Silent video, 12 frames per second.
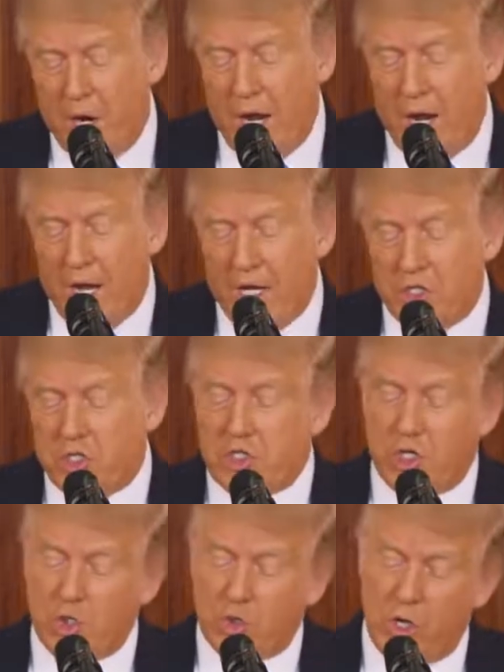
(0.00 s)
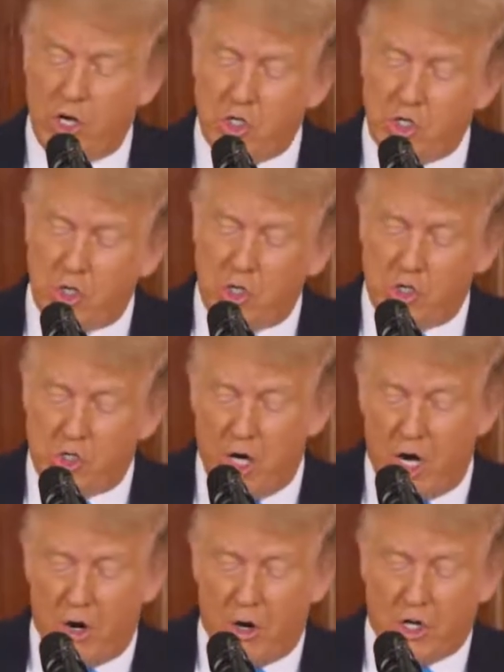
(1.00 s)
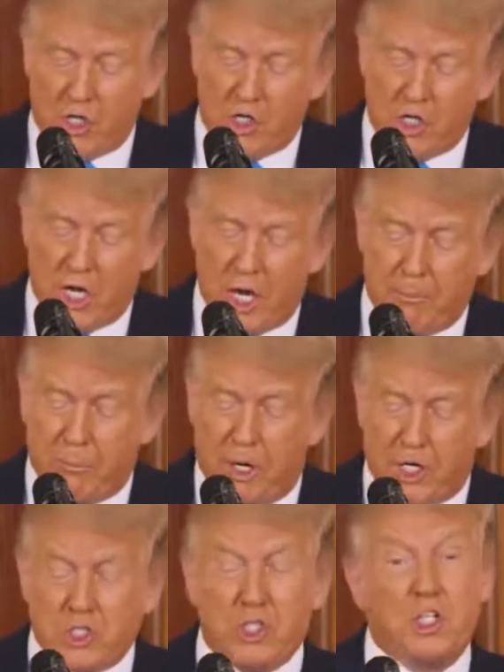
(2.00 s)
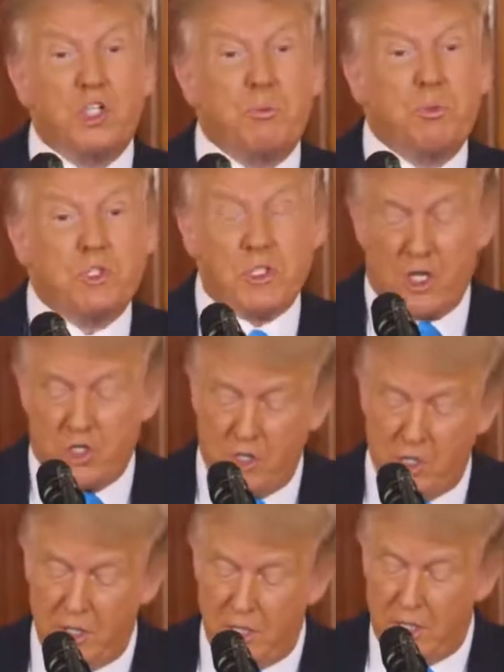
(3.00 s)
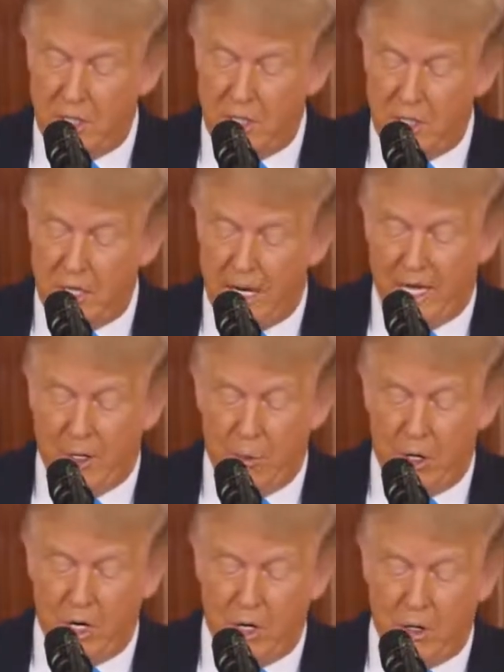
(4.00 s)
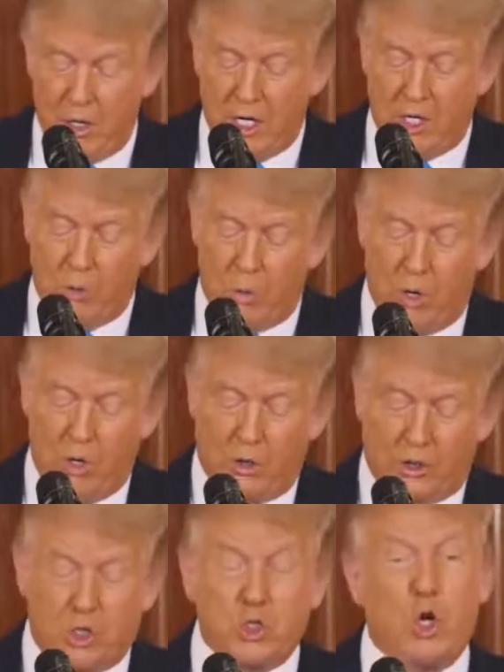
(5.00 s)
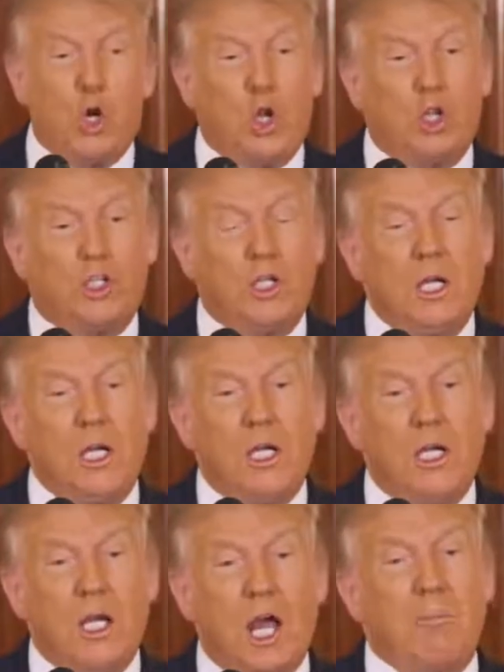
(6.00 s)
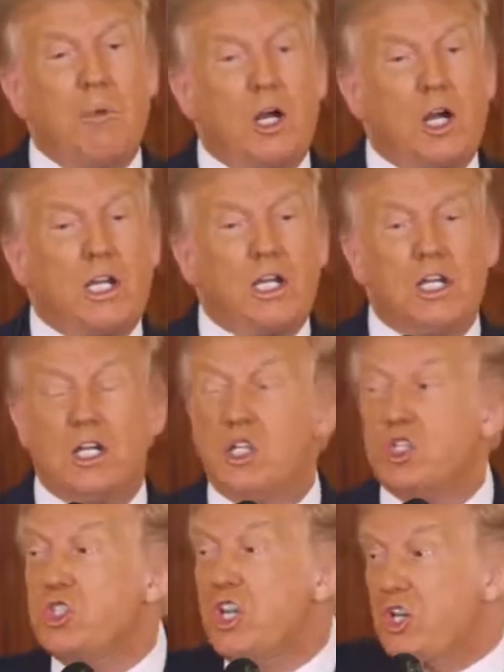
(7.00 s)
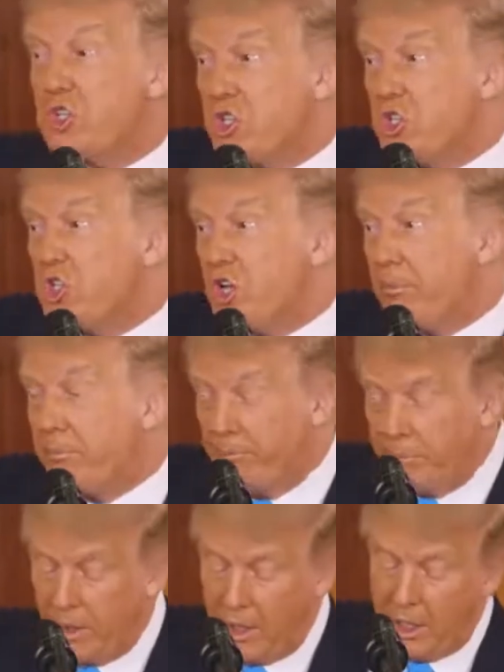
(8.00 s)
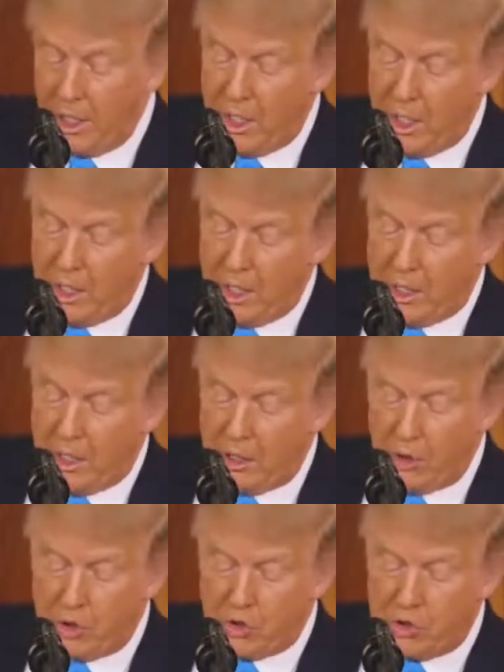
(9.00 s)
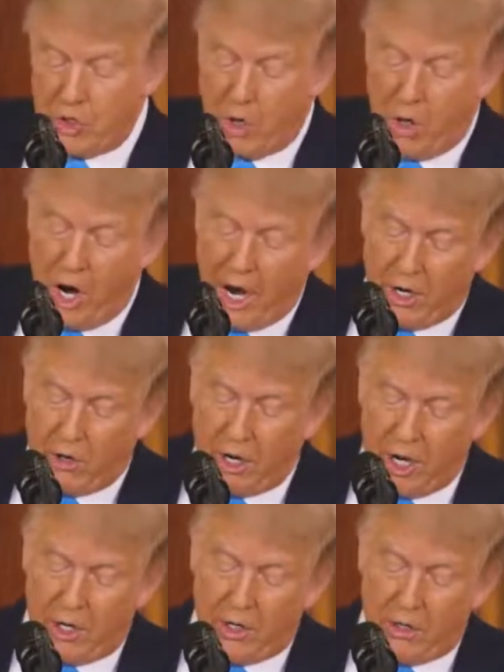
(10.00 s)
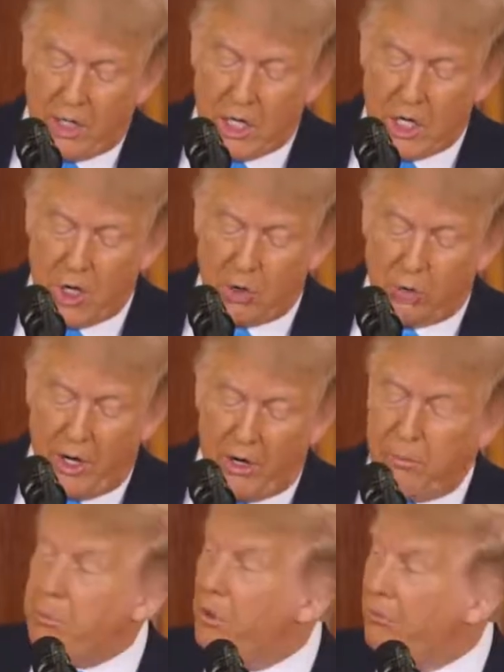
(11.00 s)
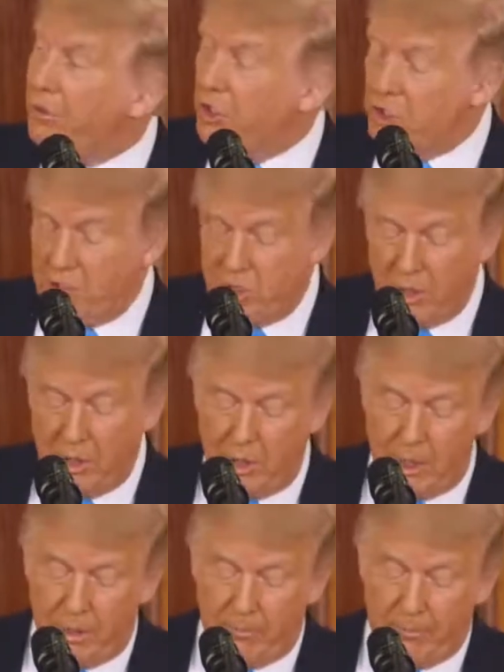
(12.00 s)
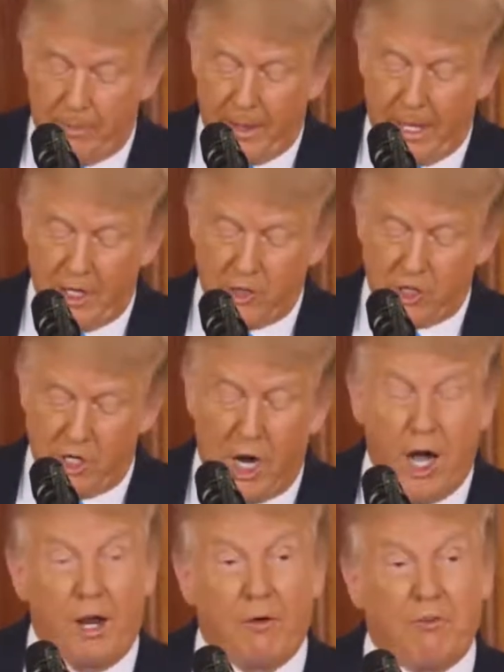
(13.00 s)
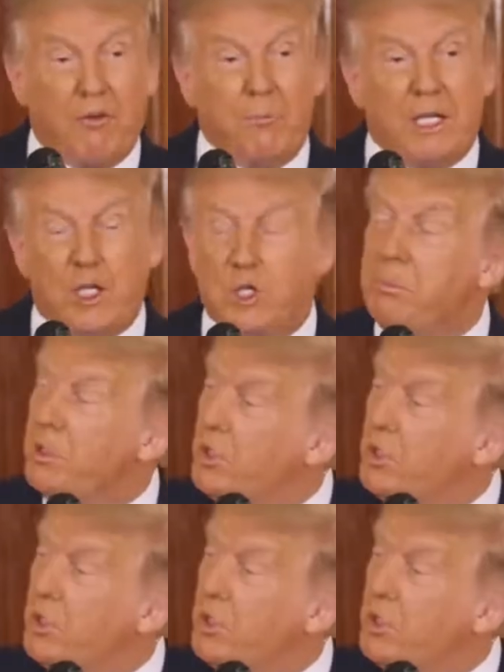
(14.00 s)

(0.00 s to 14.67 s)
prized, treasured, cherished, and priceless possession anywhere in the world. It's called American citizenship. There is no higher honor and no greater privilege, and it's an honor for me to